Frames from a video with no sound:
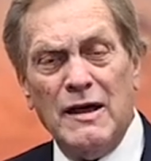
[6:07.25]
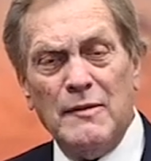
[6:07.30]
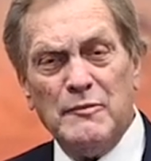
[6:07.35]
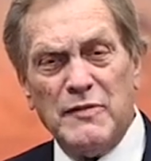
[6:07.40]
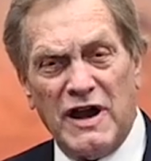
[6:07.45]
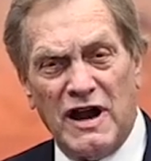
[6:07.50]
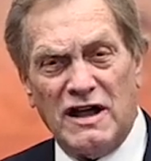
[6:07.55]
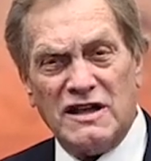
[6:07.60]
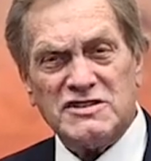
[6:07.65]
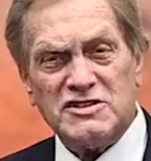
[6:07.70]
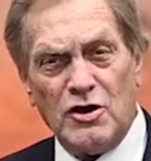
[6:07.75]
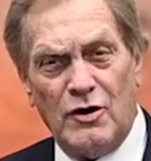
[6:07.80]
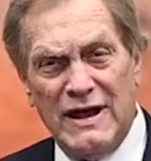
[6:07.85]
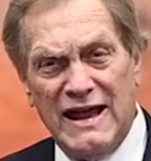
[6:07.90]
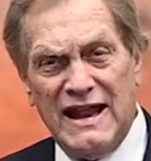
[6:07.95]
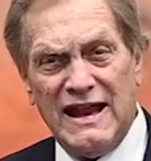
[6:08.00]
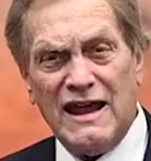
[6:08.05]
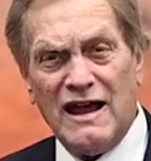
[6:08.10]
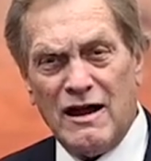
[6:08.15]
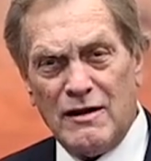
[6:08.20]
but also
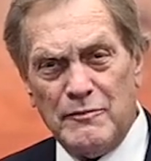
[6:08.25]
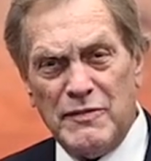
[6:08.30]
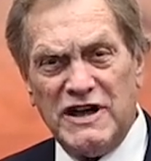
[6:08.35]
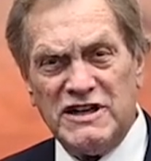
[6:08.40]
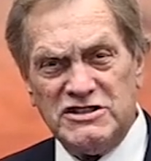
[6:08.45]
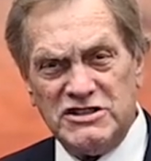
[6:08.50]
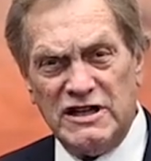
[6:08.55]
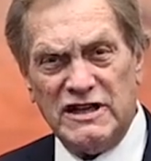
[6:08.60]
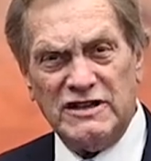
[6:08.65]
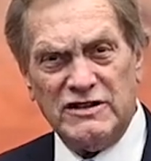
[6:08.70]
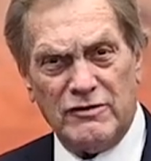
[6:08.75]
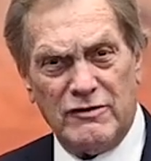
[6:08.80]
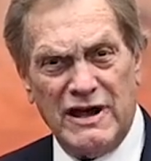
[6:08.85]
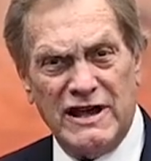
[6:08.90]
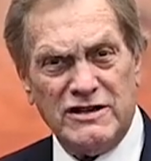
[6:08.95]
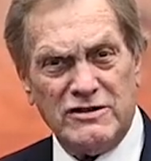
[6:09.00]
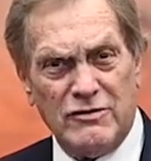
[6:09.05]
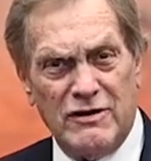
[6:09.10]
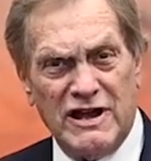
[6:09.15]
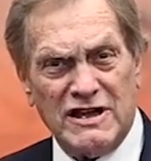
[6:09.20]
heading our budget in the
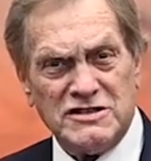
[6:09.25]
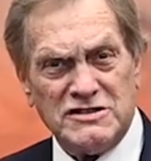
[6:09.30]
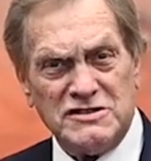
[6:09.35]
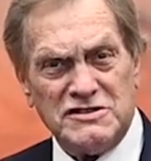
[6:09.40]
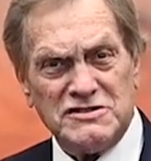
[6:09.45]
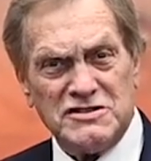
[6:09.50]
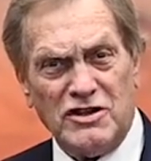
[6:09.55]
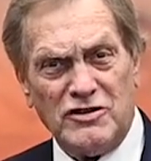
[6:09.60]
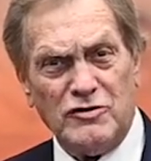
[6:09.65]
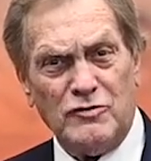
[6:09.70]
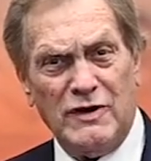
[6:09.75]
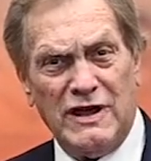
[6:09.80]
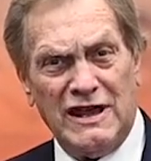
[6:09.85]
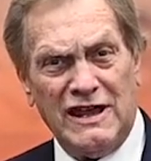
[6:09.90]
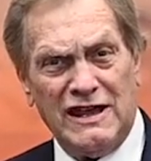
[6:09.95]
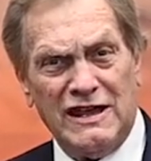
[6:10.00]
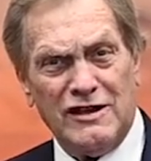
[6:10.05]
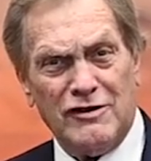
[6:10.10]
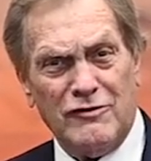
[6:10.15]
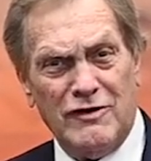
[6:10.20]
right direction so that we can
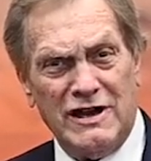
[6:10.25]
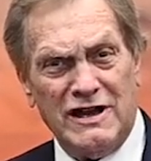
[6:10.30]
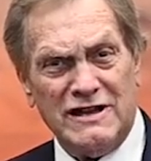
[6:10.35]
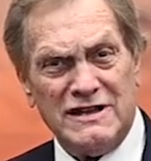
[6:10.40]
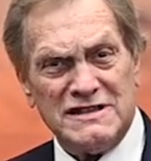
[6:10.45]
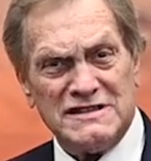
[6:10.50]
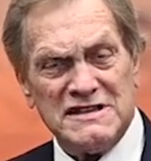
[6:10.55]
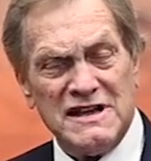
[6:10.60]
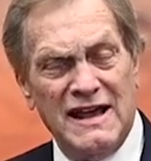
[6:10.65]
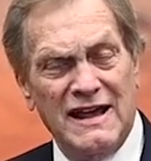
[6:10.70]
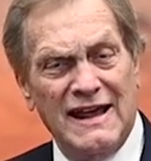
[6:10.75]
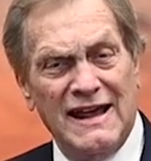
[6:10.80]
get rid of this